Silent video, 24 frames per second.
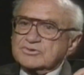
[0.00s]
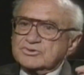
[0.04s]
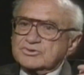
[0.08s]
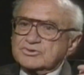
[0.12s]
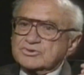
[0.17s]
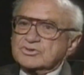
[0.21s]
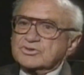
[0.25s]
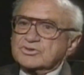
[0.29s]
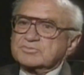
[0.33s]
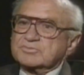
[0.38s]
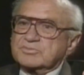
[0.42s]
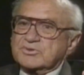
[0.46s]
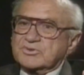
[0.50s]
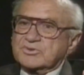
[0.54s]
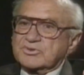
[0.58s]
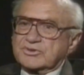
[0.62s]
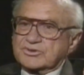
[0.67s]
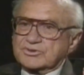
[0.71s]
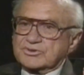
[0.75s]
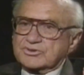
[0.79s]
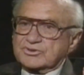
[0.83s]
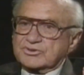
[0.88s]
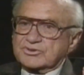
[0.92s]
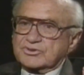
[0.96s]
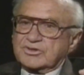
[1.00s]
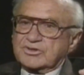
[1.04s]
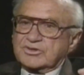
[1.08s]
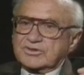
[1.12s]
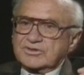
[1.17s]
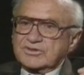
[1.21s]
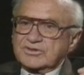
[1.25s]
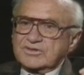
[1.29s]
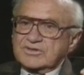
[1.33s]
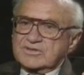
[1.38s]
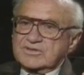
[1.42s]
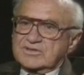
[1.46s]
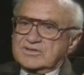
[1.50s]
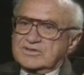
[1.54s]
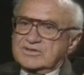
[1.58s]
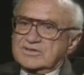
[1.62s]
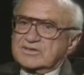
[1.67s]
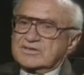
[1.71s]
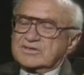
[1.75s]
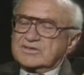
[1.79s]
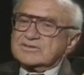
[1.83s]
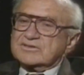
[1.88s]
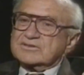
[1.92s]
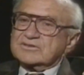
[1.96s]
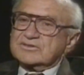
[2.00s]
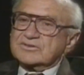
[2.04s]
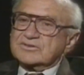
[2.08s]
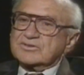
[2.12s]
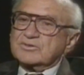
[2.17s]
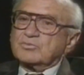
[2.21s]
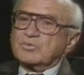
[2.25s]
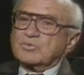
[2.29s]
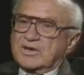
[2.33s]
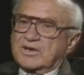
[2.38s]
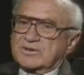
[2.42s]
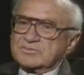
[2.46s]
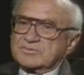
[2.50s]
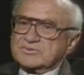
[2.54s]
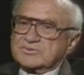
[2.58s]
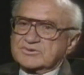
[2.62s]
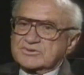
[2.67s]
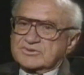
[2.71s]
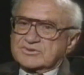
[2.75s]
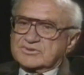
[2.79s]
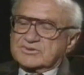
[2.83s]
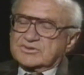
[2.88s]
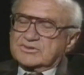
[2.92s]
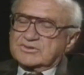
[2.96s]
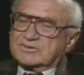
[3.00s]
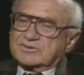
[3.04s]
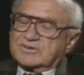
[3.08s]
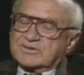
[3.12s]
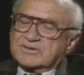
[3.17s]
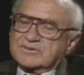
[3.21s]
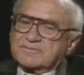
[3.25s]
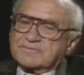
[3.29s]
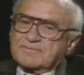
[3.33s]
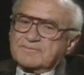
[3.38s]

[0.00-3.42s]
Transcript: George Bernard Shaw, the Webbs, and so on.